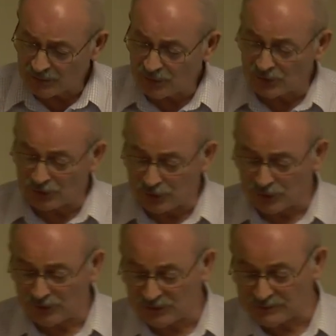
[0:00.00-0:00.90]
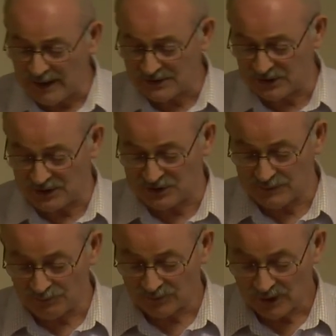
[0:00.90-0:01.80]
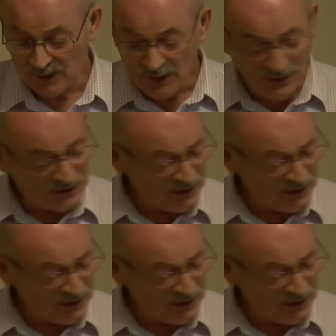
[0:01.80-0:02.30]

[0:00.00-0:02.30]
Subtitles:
them to the truth of his message. You